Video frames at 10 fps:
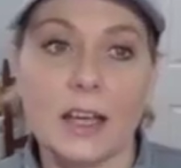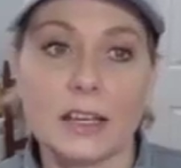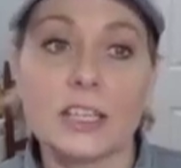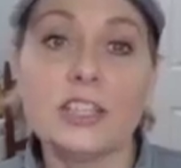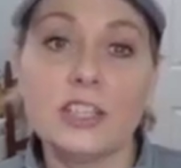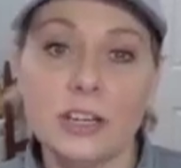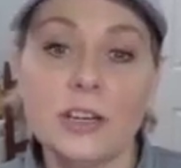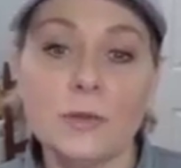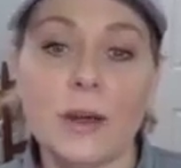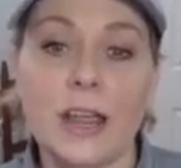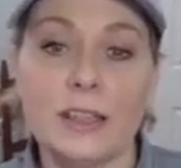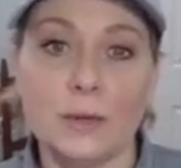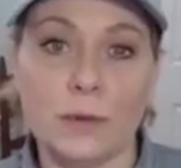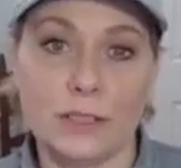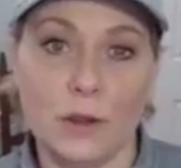can generate the
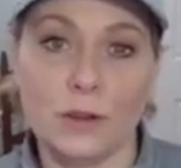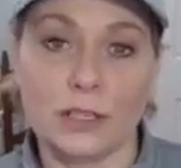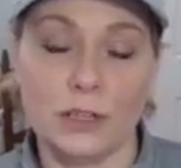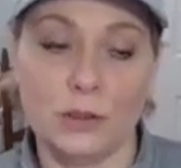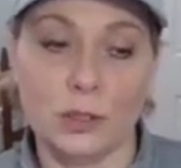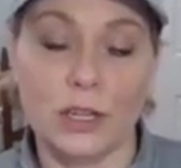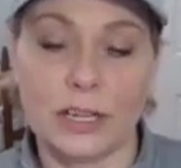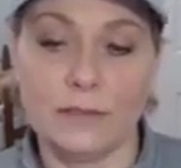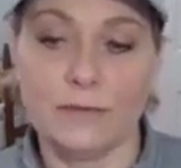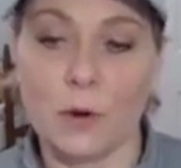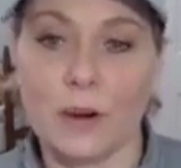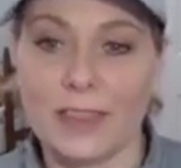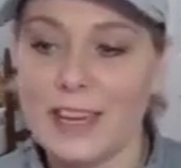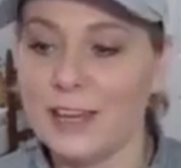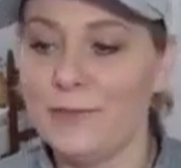results that you're looking for.
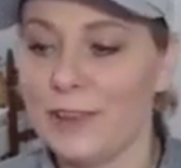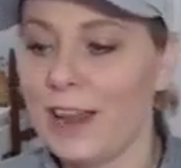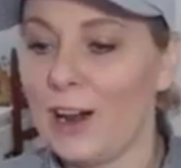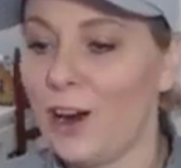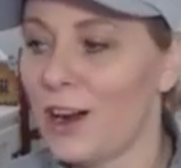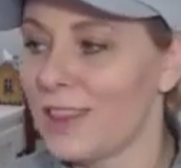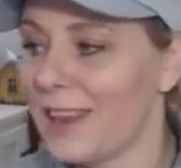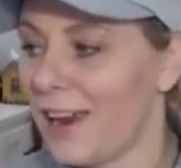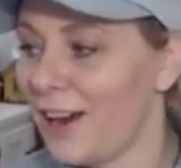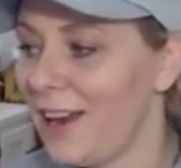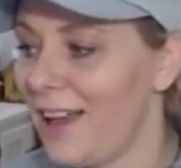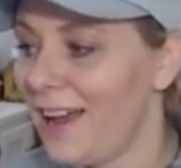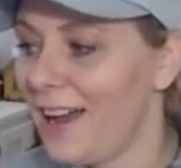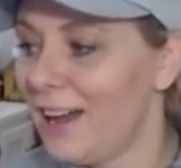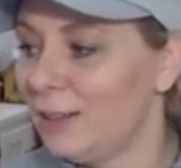Thank you for that heart there.
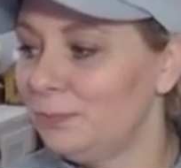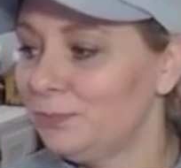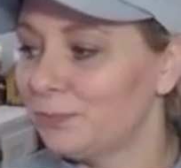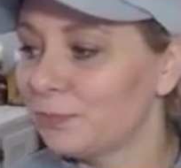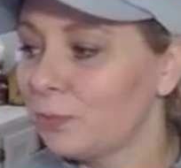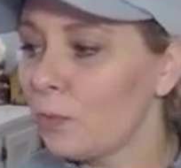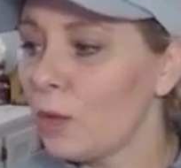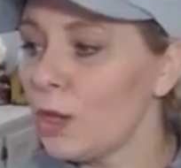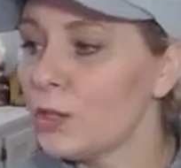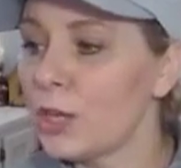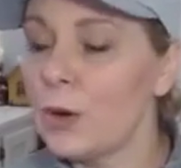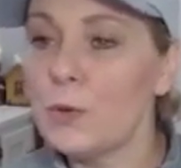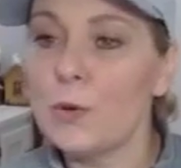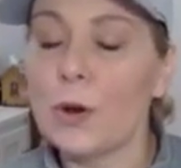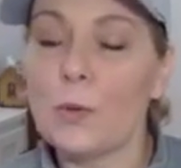
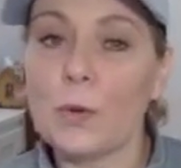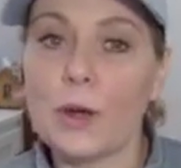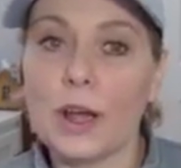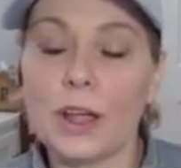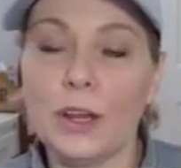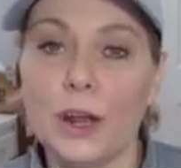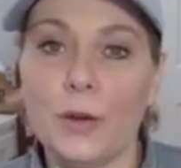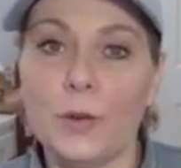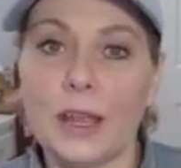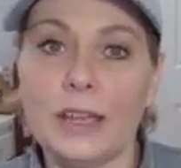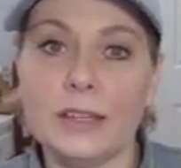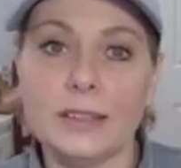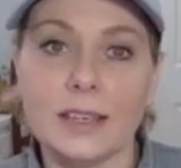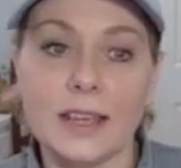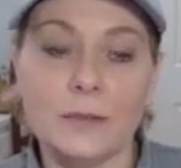So
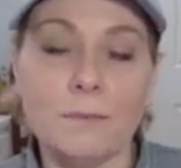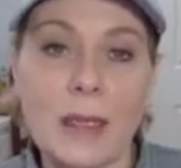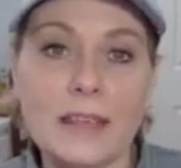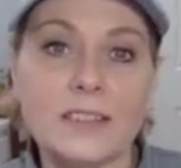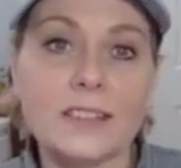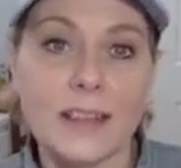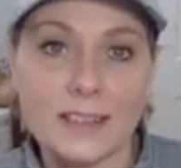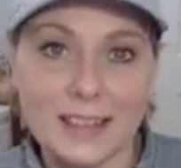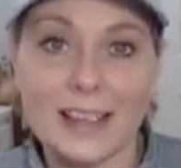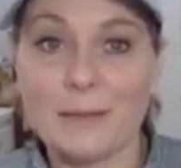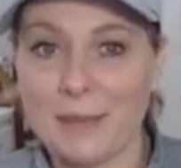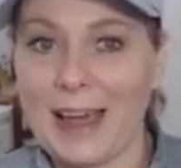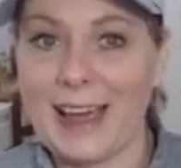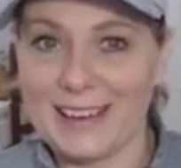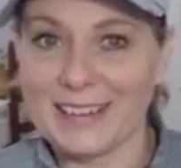it made such an
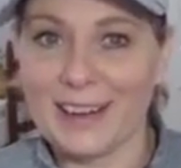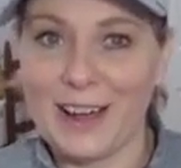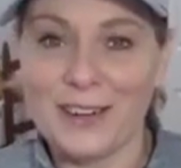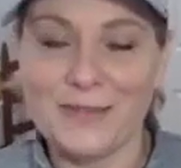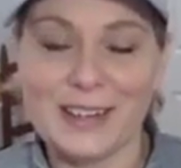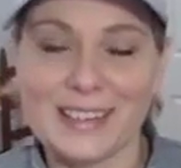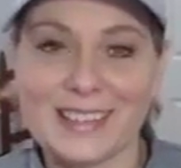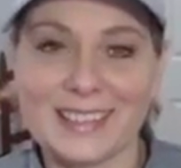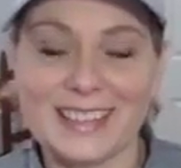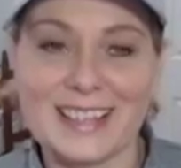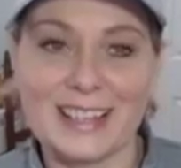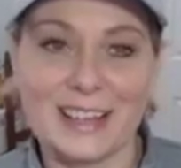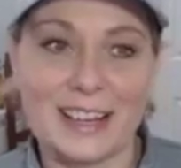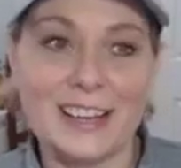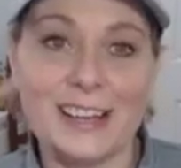impact. Obviously,
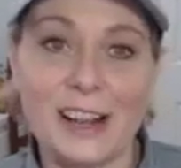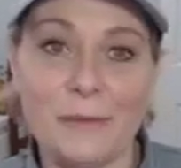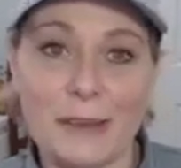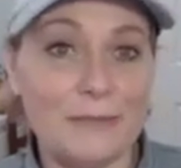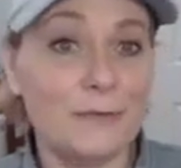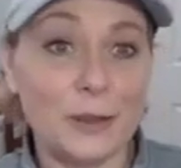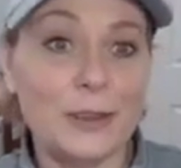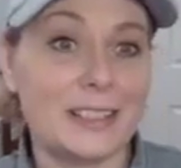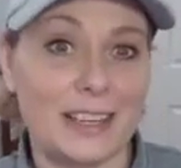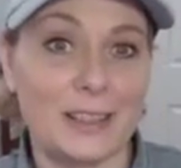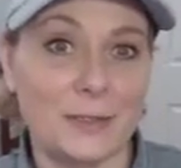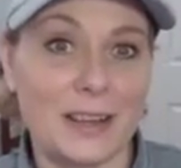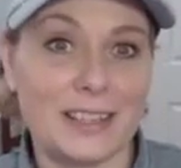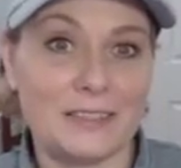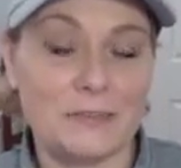it ended up influencing the
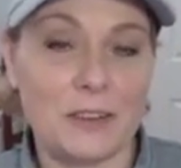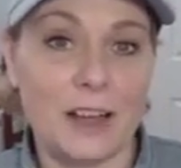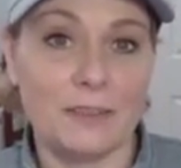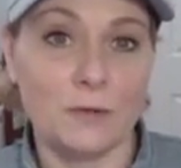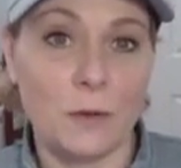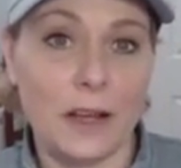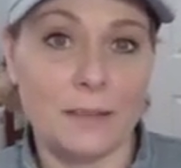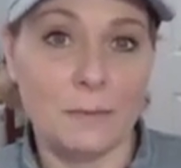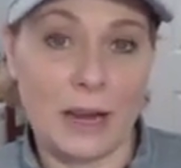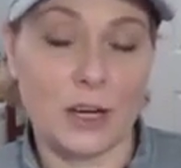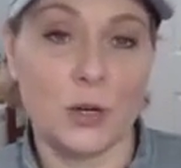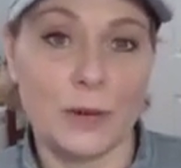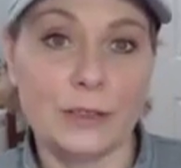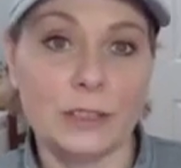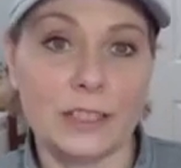rest of what my
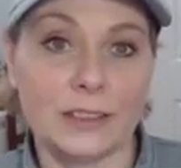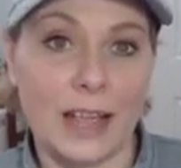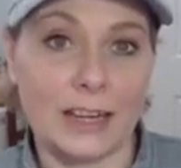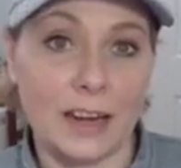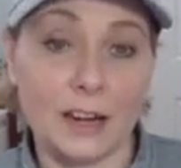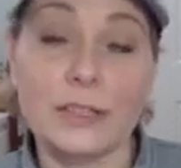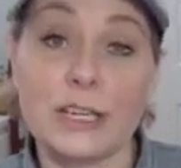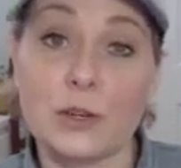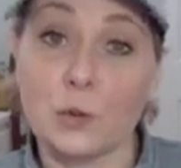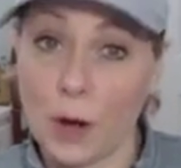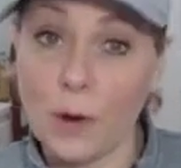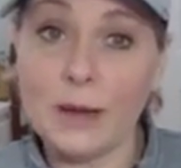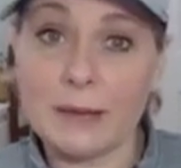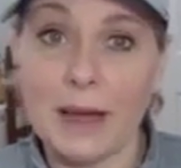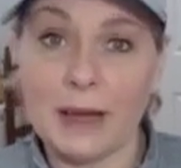career looked like, not only
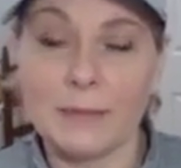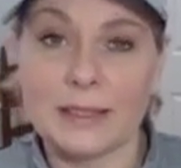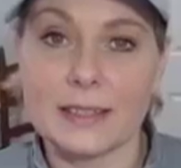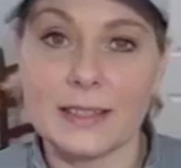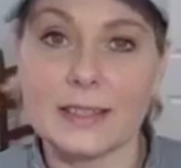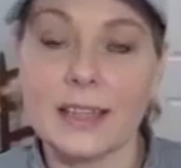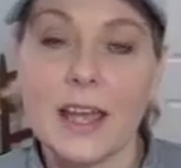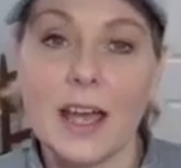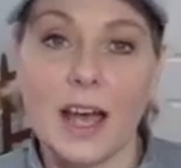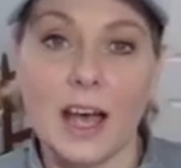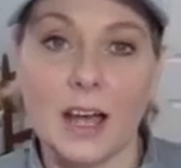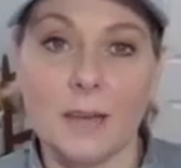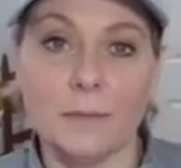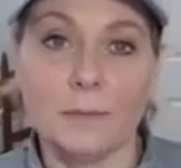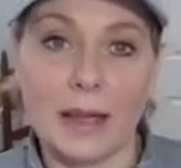growing my business,
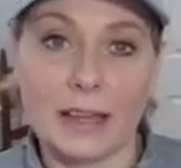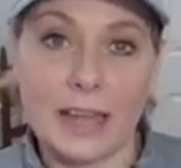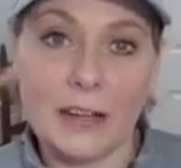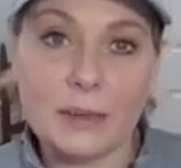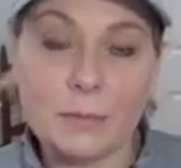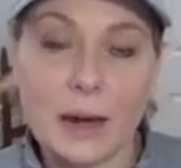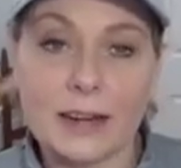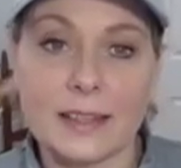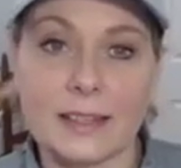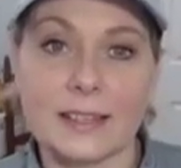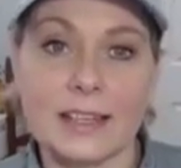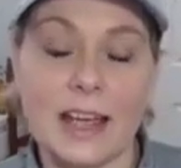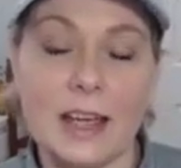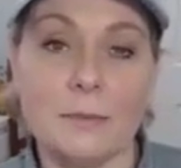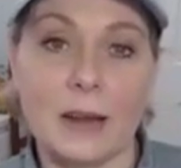my accounting practice at the
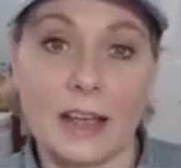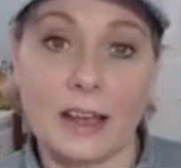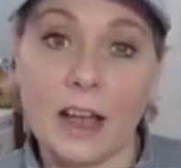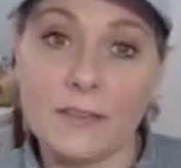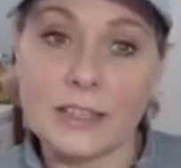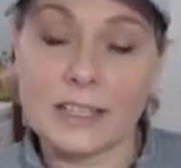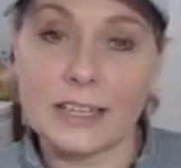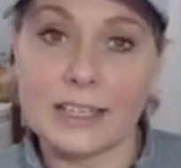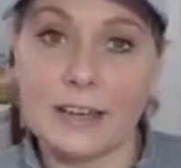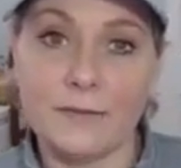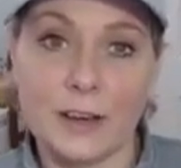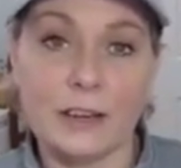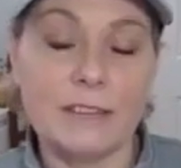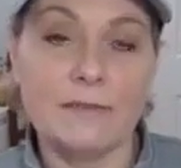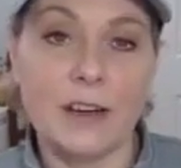time, but I got
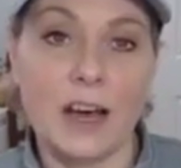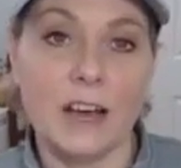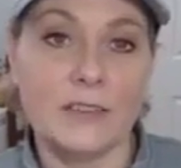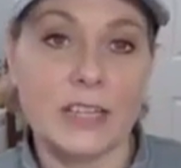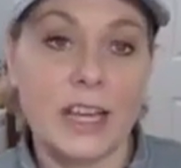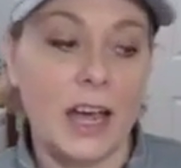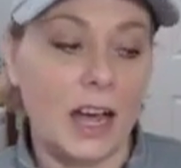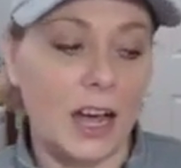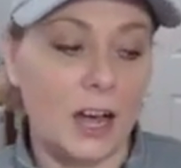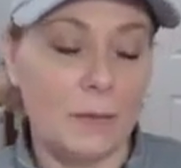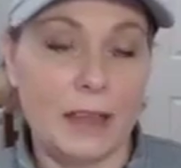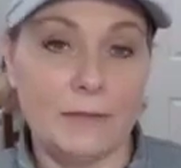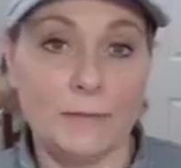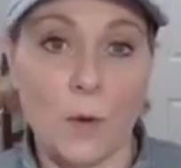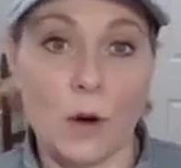very involved.
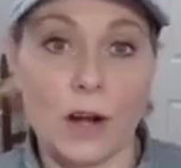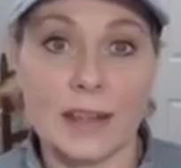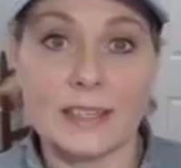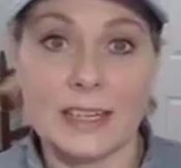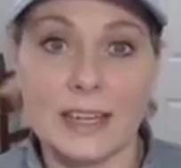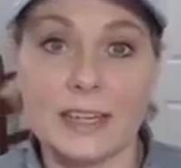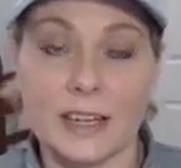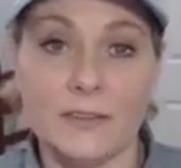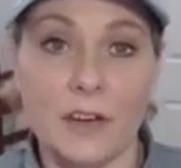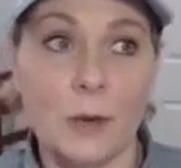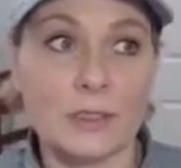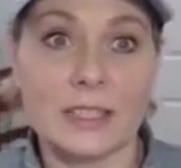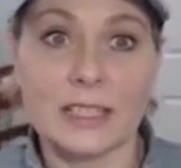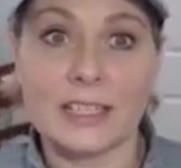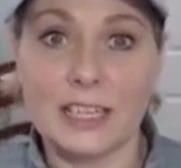And for a stint of almost
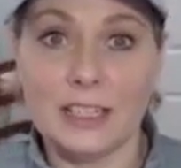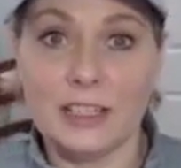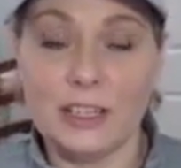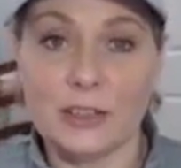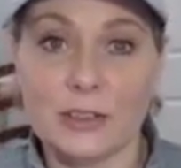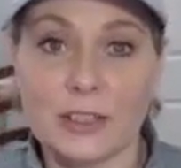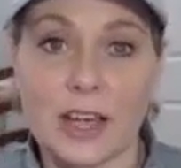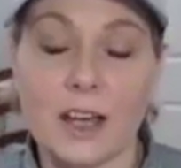16 years,